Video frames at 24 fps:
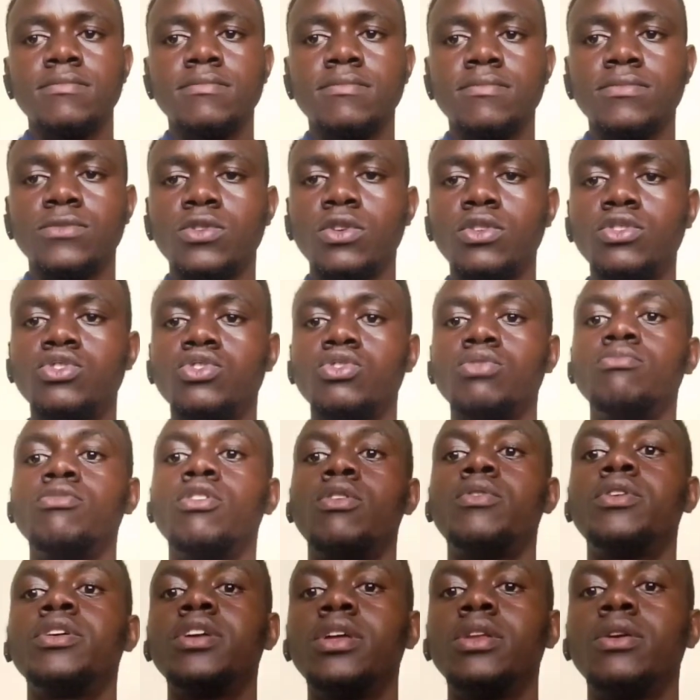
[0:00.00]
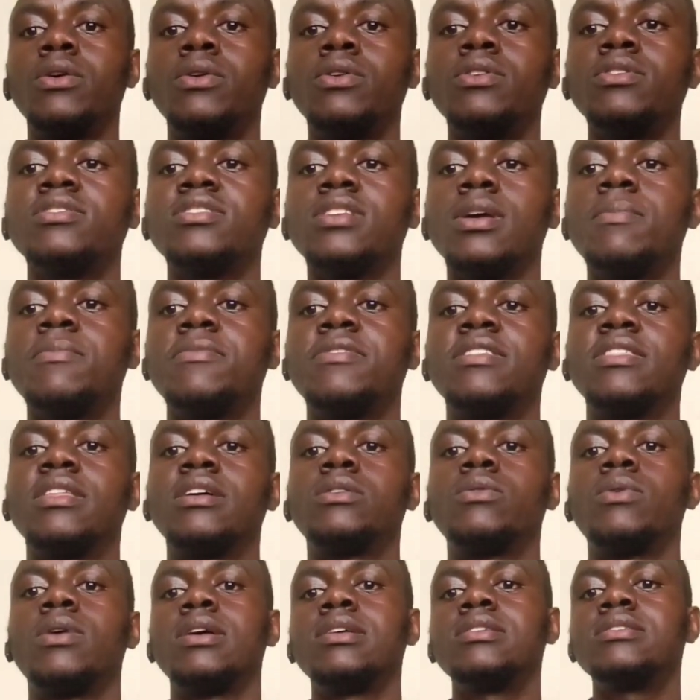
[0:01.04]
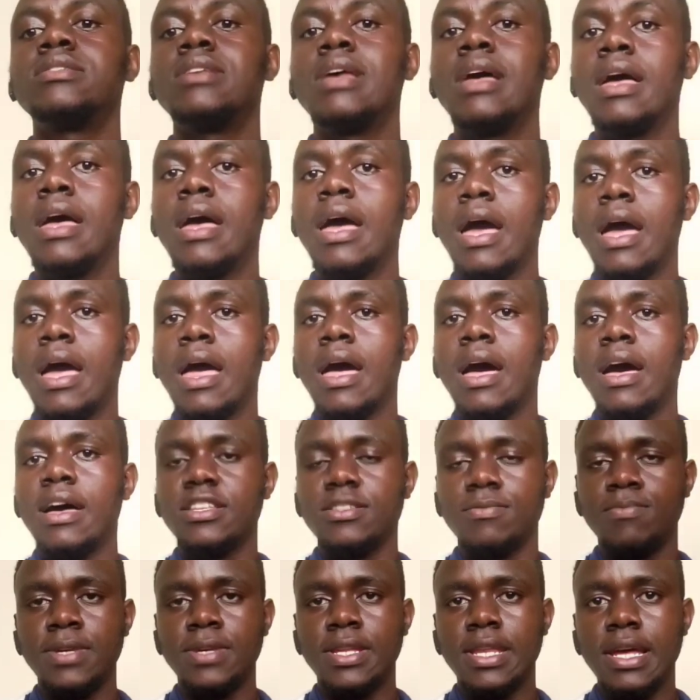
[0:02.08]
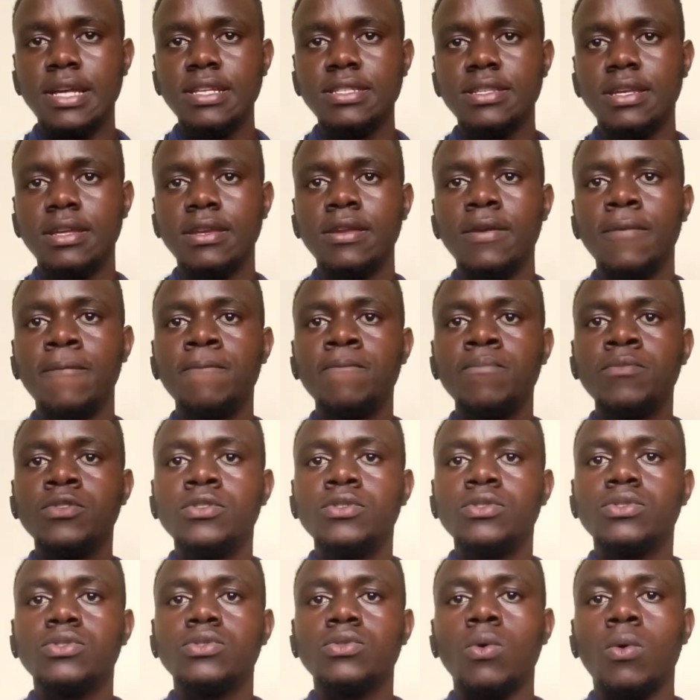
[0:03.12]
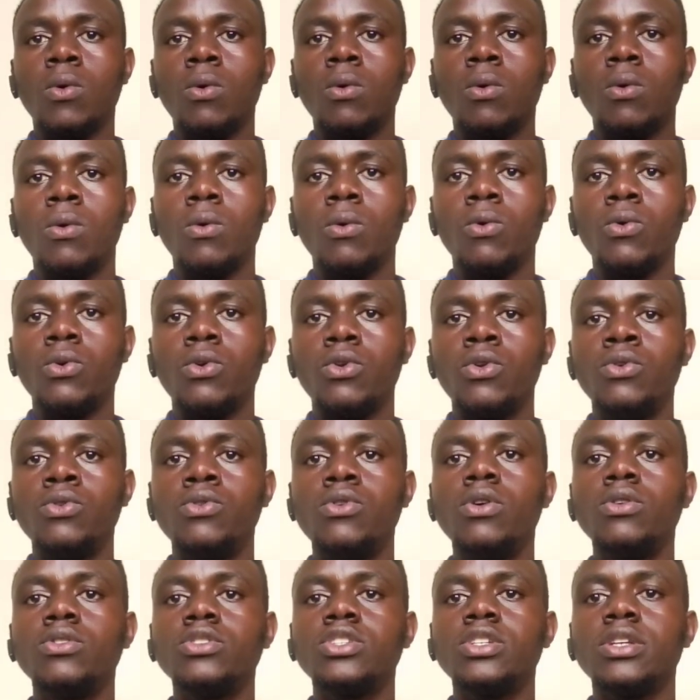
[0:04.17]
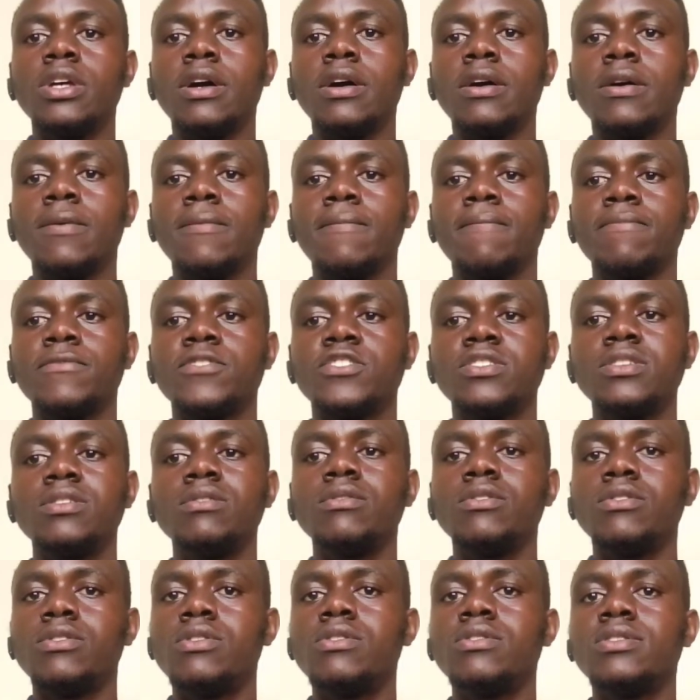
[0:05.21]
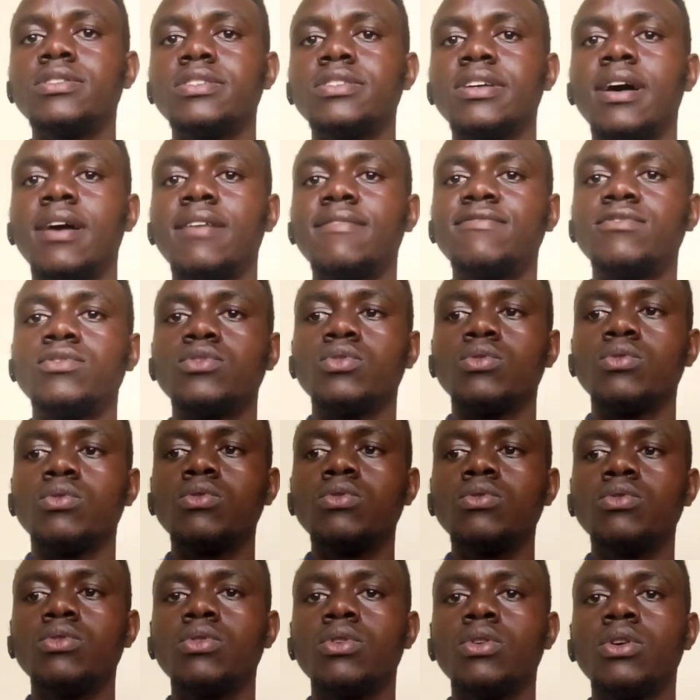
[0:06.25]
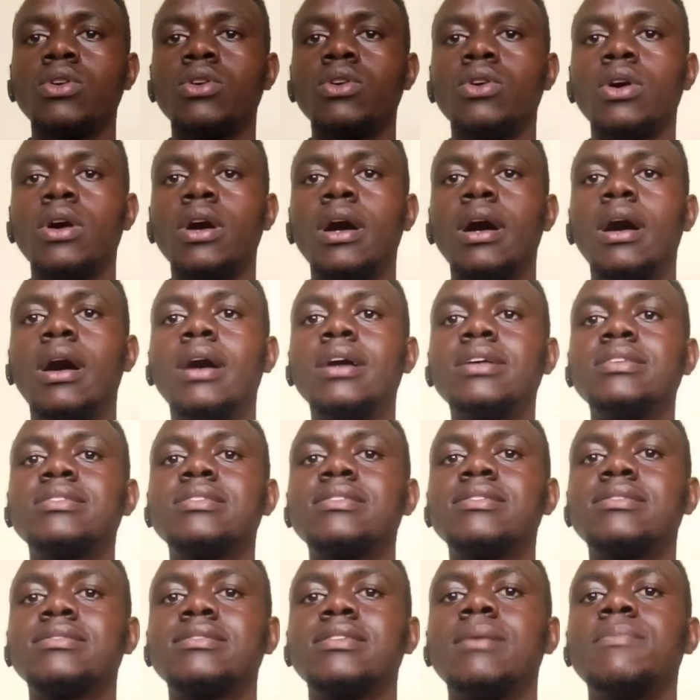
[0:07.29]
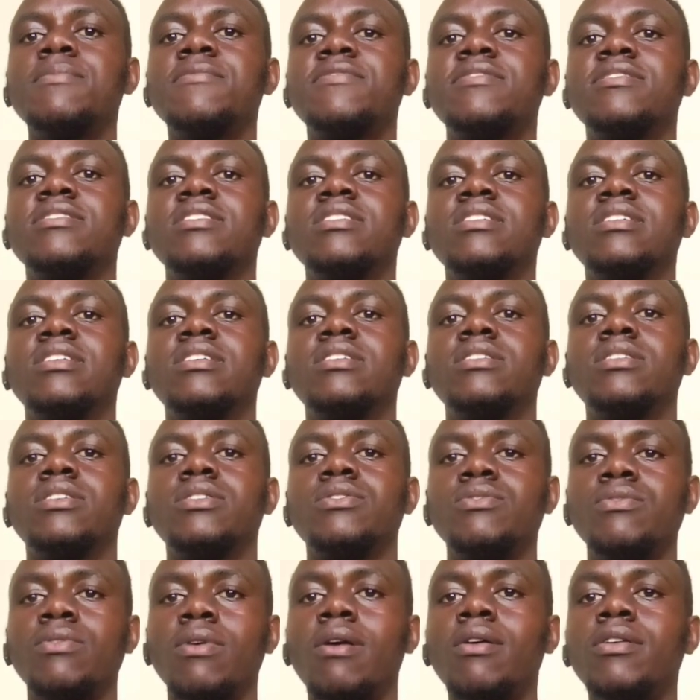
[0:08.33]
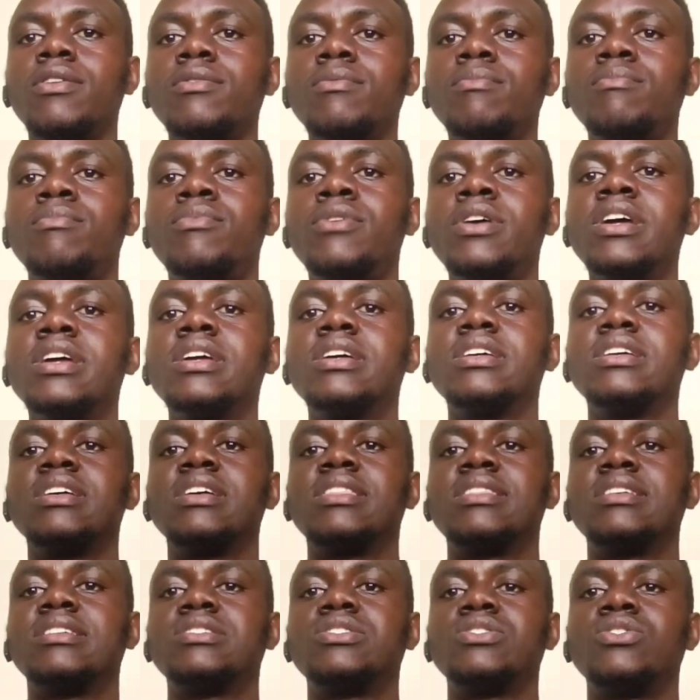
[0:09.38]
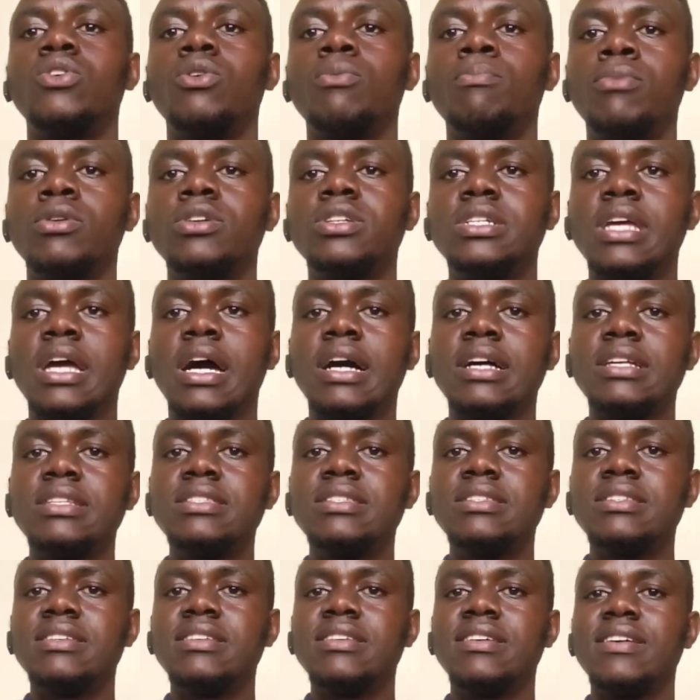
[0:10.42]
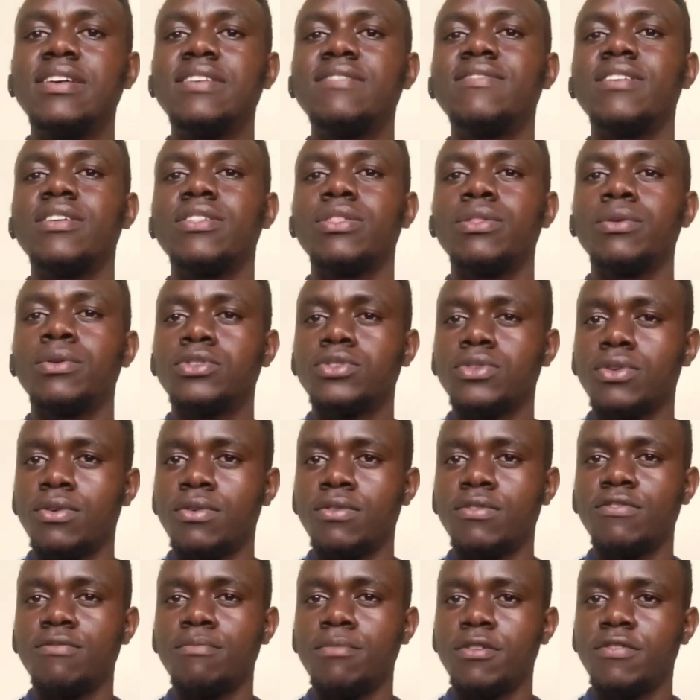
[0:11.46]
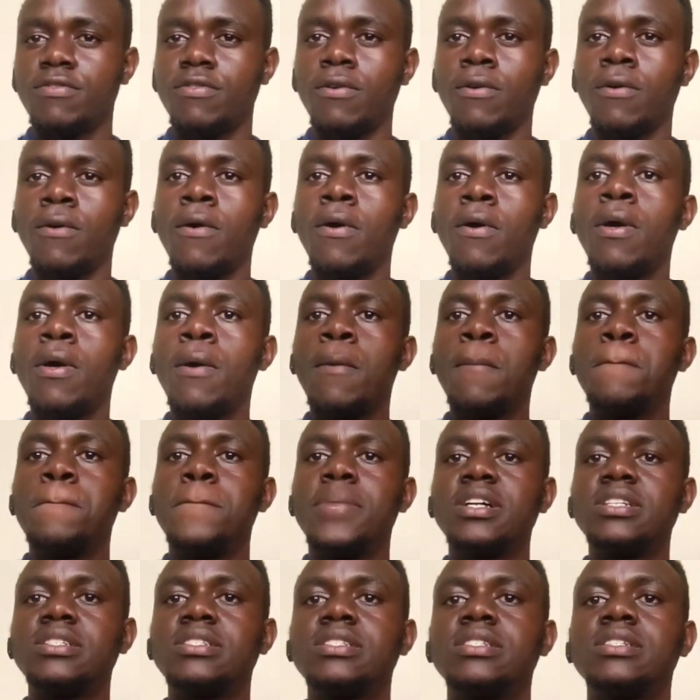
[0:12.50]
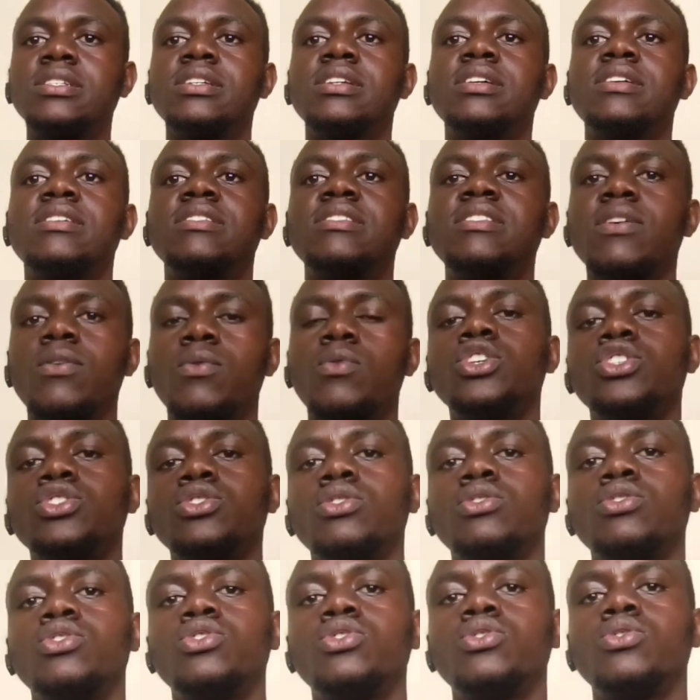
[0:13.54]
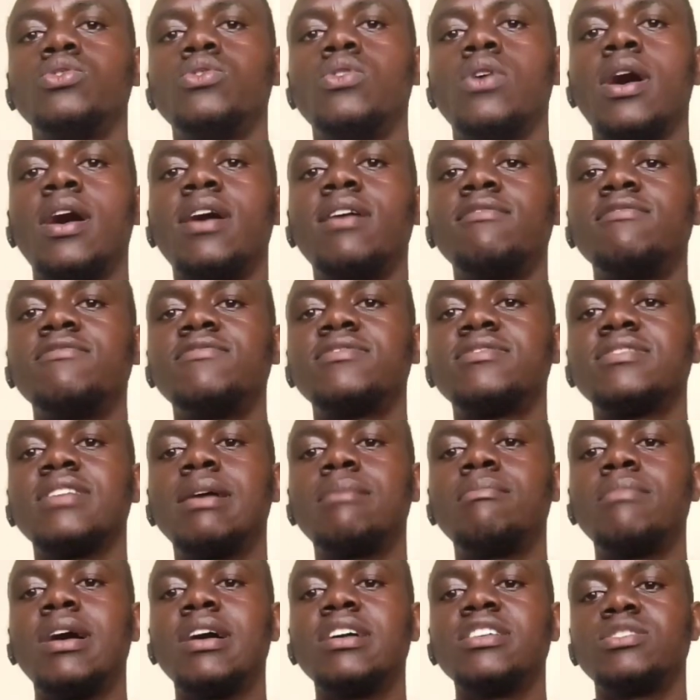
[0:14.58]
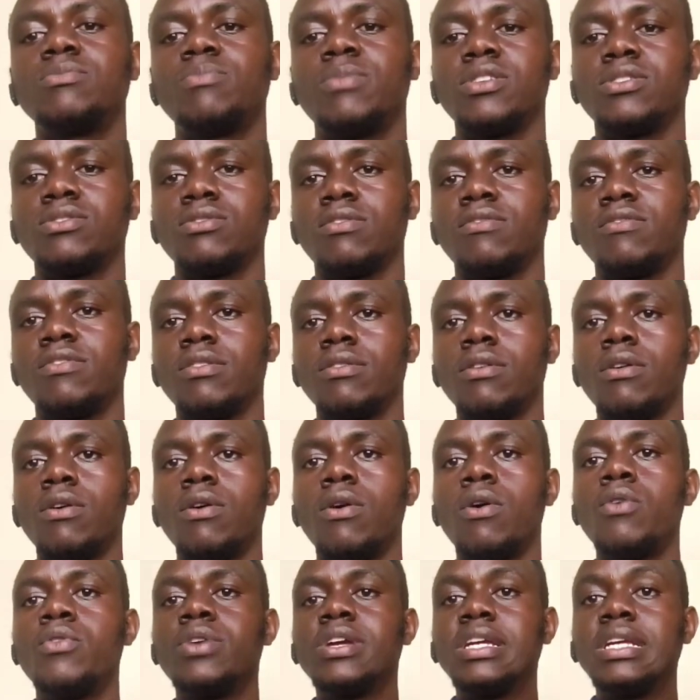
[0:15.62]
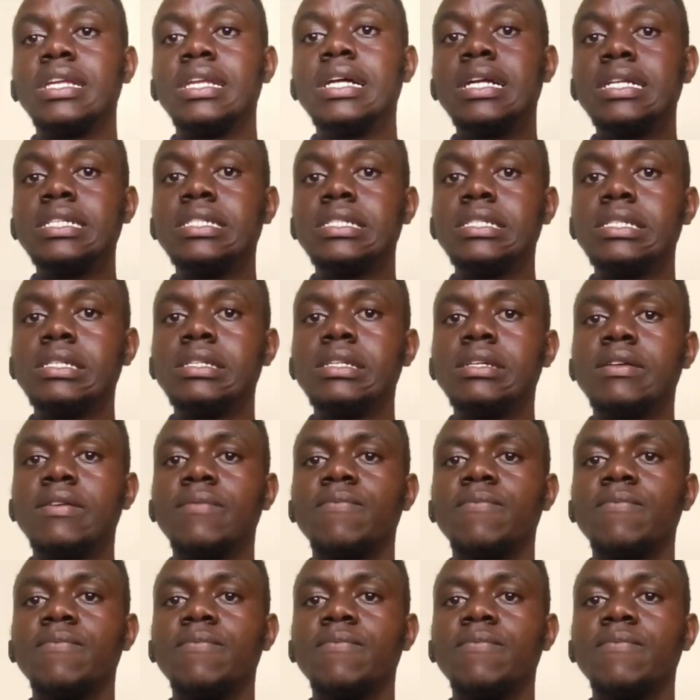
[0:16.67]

So it should be original, not something that has been answered. So you don't have to ask something groundbreaking that nobody has ever thought of before, but the question should have some aspect of originality.